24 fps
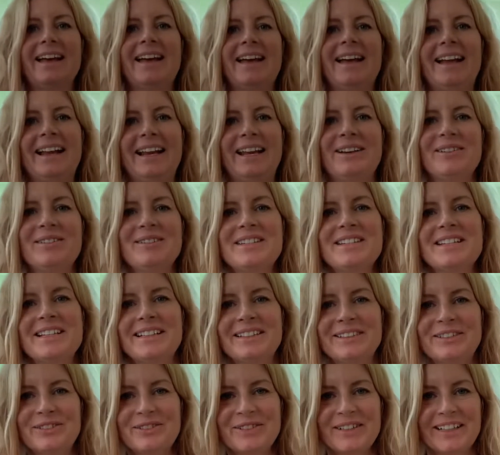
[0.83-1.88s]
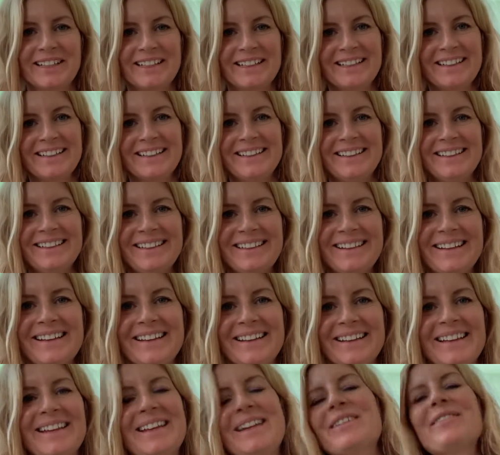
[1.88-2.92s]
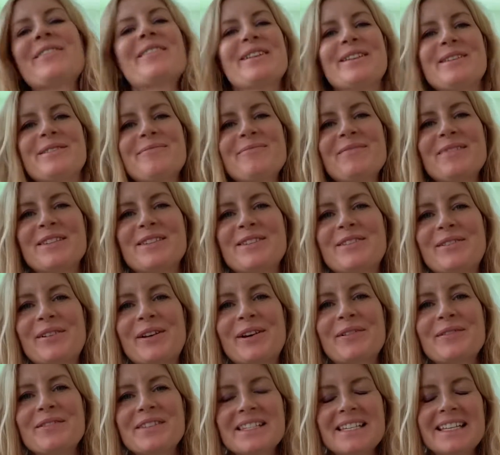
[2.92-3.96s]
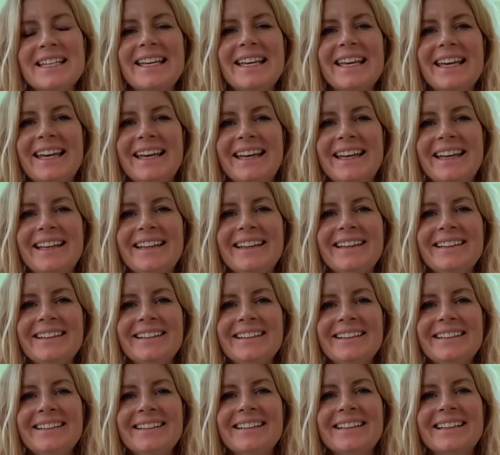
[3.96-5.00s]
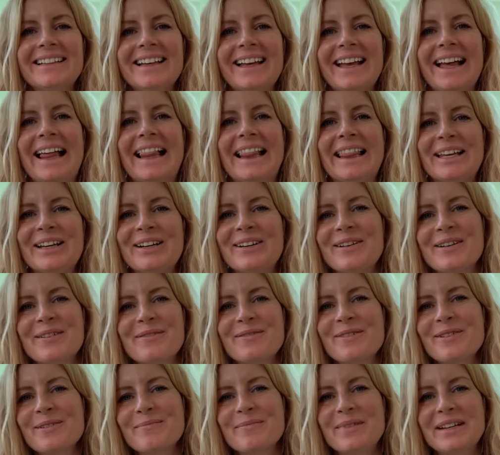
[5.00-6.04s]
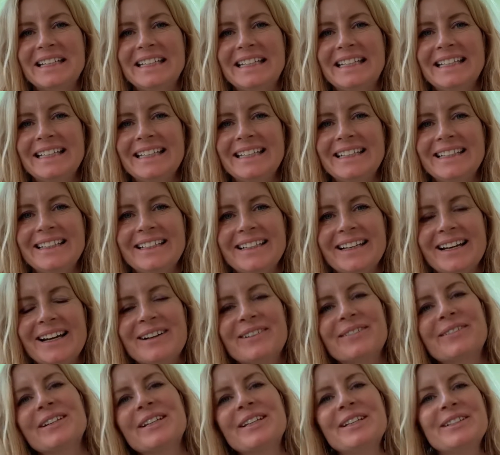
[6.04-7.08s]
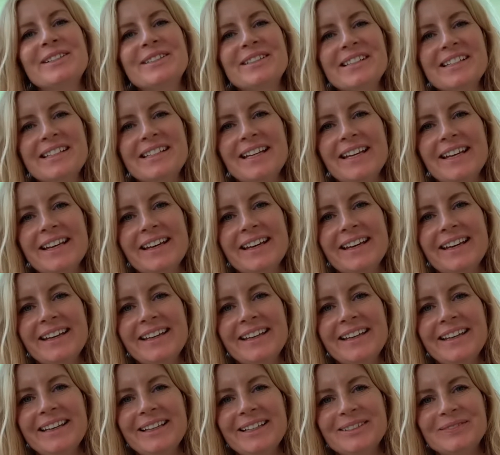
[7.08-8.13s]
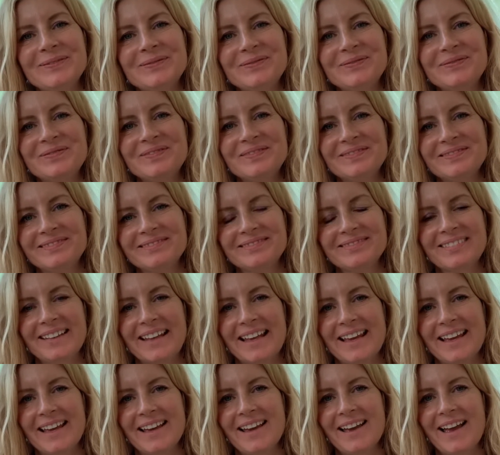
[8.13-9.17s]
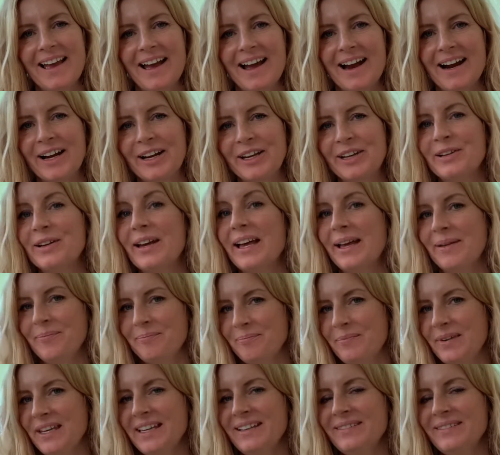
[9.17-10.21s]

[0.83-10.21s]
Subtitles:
Hello children, here is Miss Rose again. Hello everybody, how are you today? Are you happy?